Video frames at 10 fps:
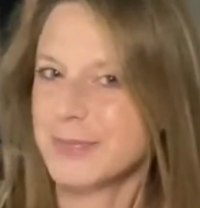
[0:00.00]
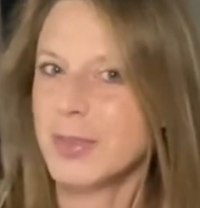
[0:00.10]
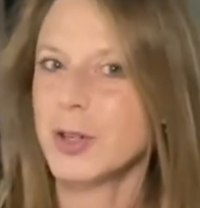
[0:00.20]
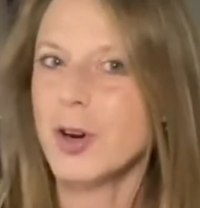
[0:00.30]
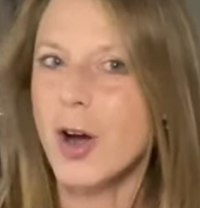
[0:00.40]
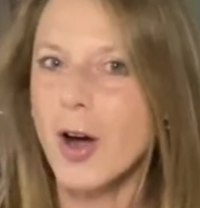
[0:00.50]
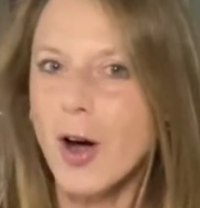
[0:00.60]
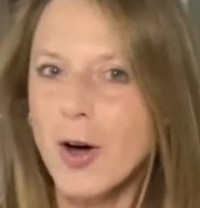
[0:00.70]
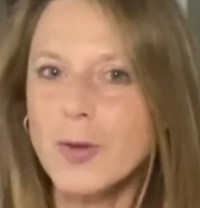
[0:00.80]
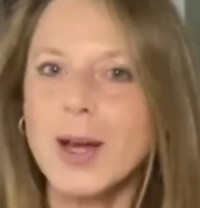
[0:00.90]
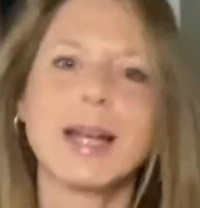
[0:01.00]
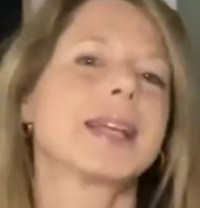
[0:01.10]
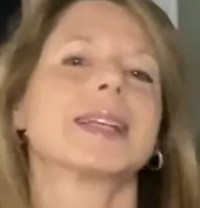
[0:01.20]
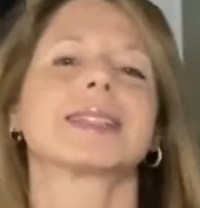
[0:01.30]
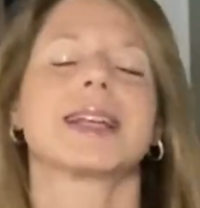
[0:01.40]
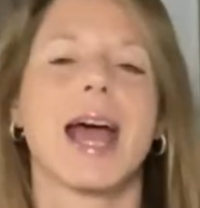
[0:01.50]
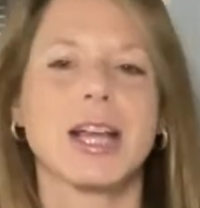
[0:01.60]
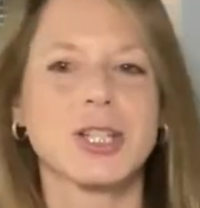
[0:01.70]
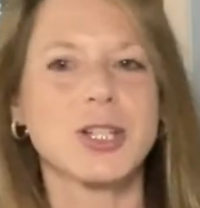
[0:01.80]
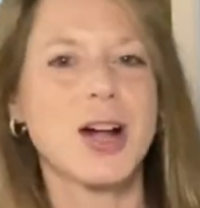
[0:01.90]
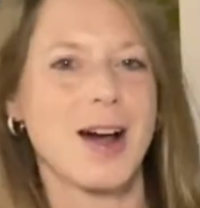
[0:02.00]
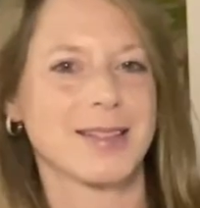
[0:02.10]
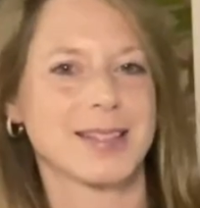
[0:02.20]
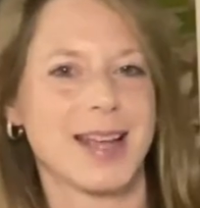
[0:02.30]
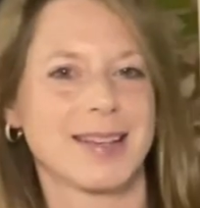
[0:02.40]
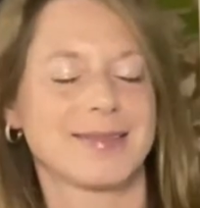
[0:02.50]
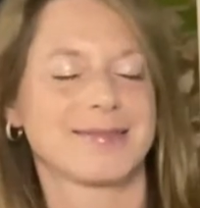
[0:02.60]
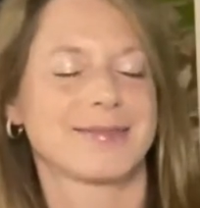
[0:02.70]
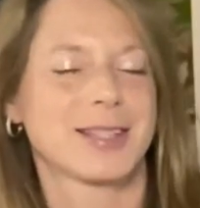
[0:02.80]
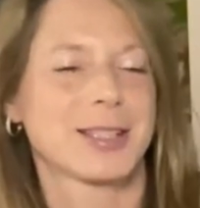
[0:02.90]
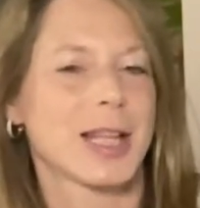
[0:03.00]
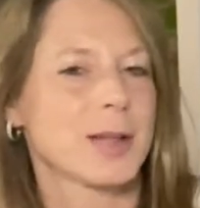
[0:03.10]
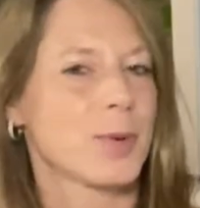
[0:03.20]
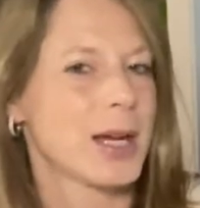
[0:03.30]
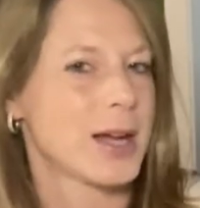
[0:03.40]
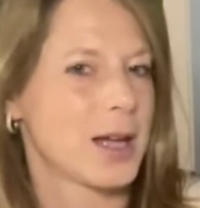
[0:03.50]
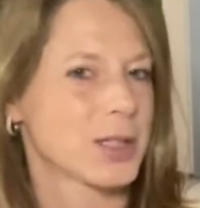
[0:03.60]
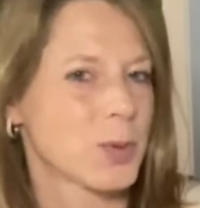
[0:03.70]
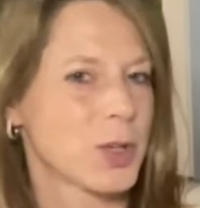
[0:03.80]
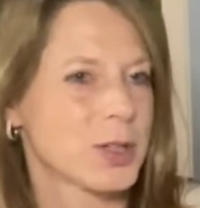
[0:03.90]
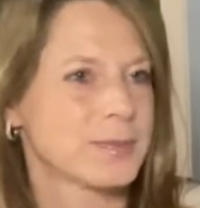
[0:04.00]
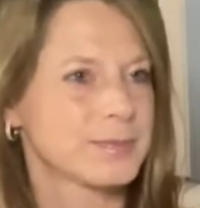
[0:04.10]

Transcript: There already is a national holiday to celebrate God's Word.